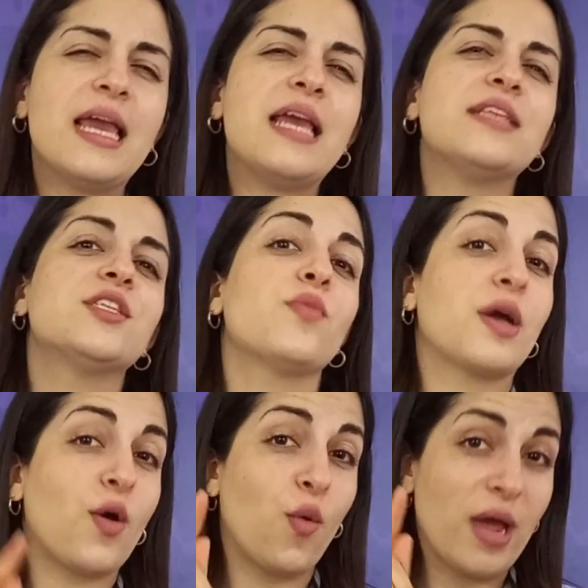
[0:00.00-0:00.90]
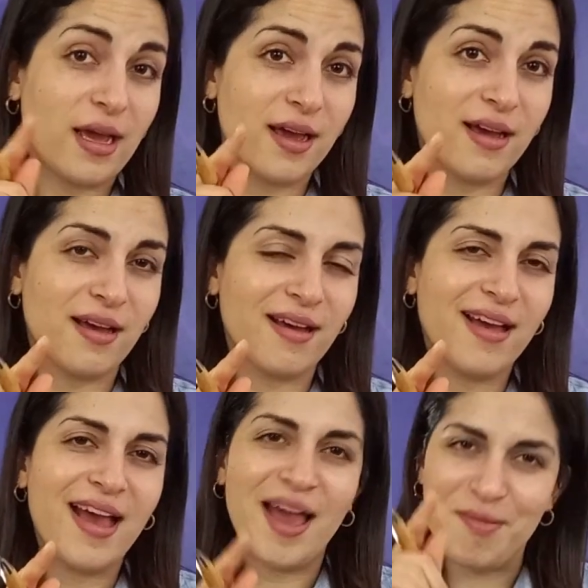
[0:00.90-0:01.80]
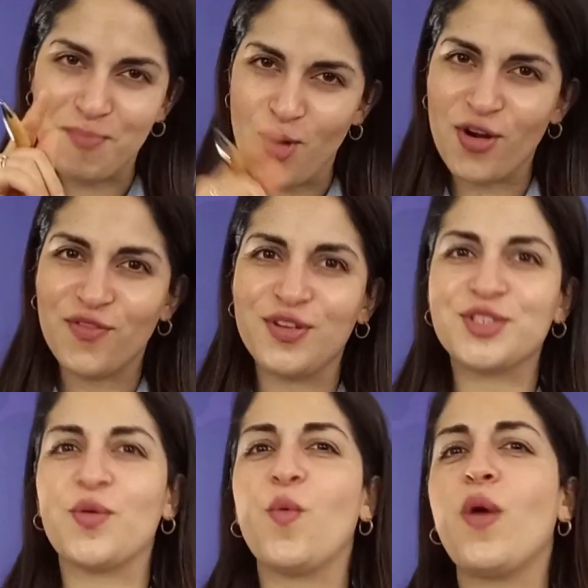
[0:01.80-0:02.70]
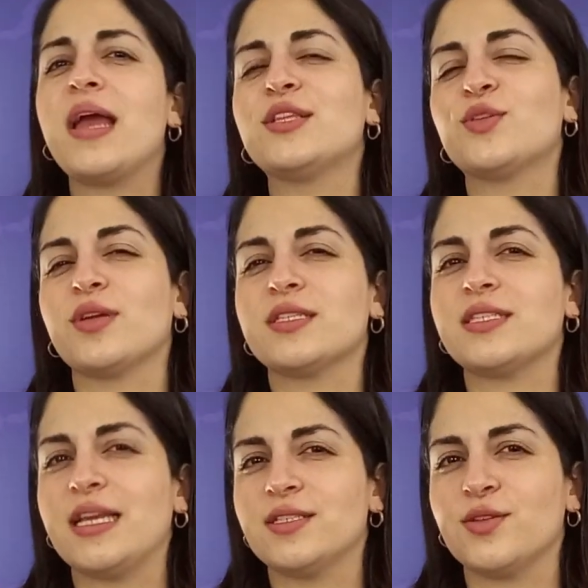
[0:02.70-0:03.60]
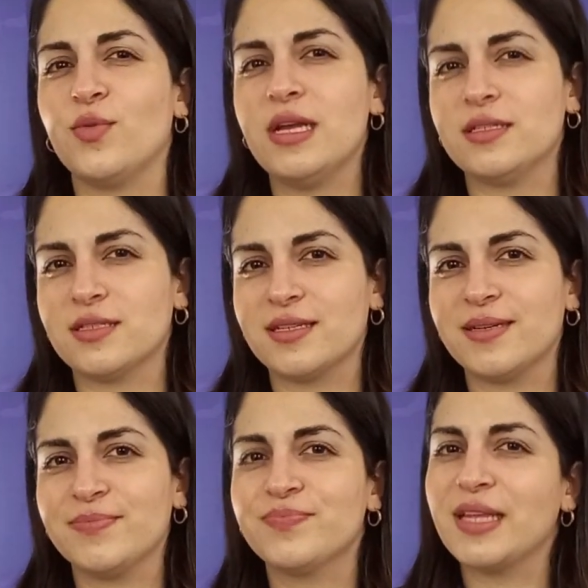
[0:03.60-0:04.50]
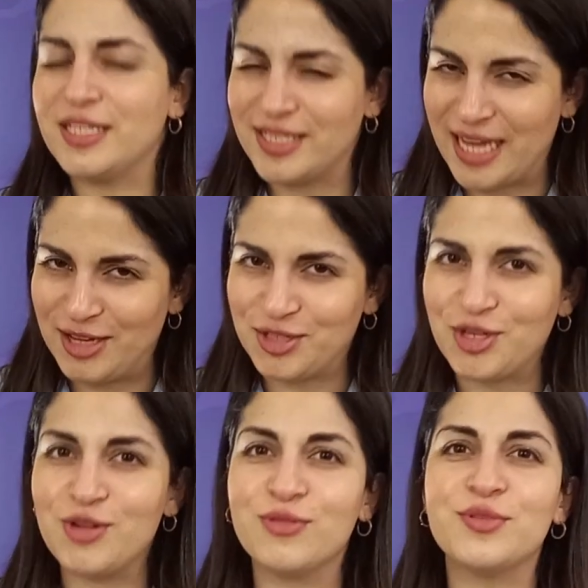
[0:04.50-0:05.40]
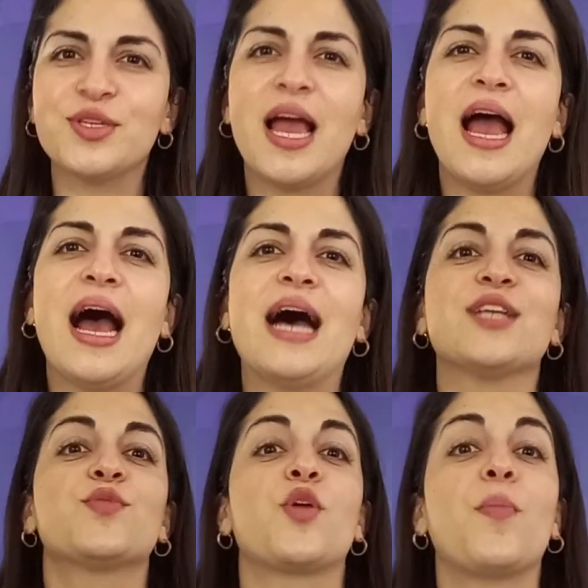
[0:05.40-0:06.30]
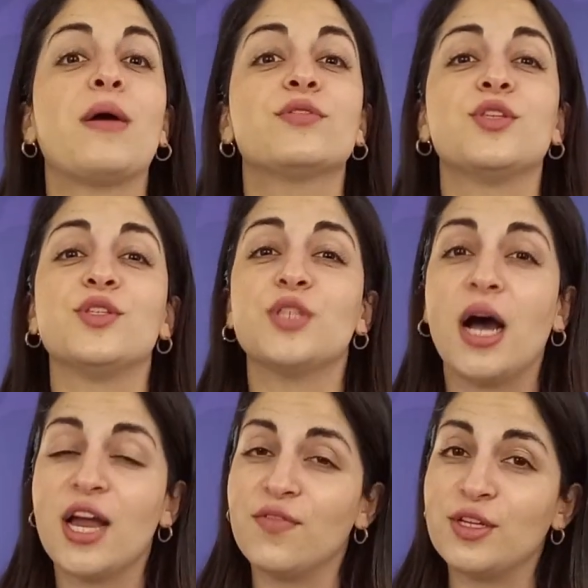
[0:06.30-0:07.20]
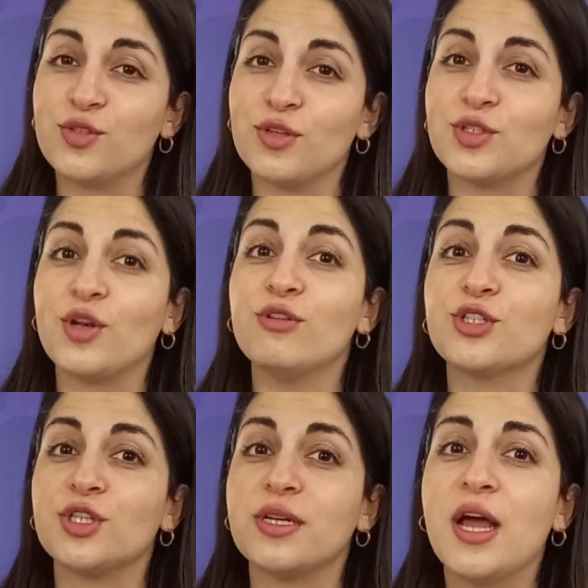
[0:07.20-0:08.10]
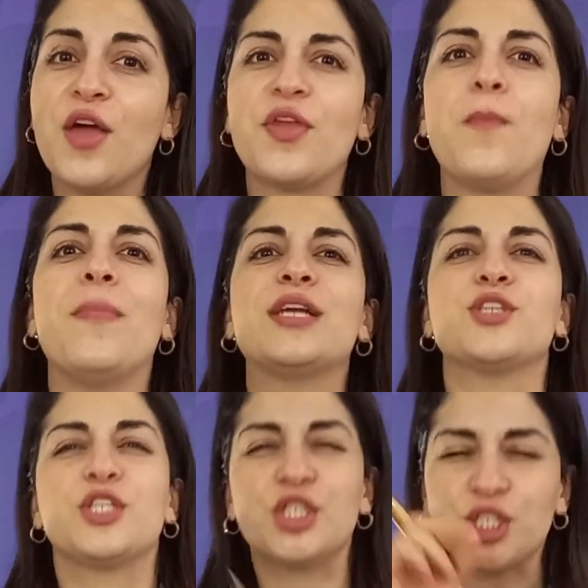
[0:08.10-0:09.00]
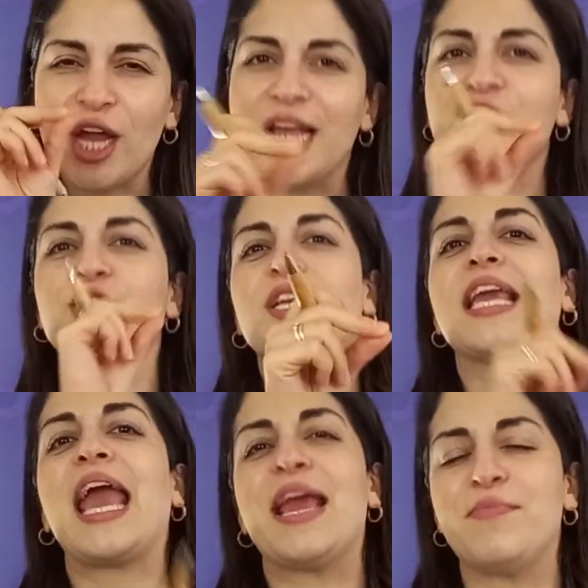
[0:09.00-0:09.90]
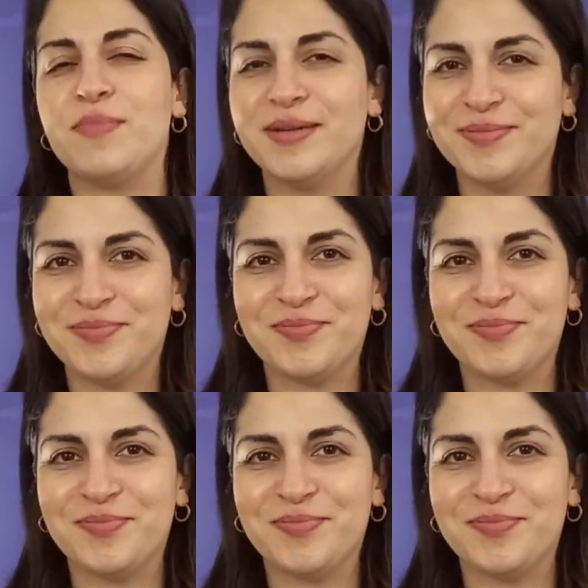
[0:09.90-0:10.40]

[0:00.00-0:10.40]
Is there a quicker and more efficient way to assess the risk? Stay tuned, as we're about to dive into a solution that might just change the game.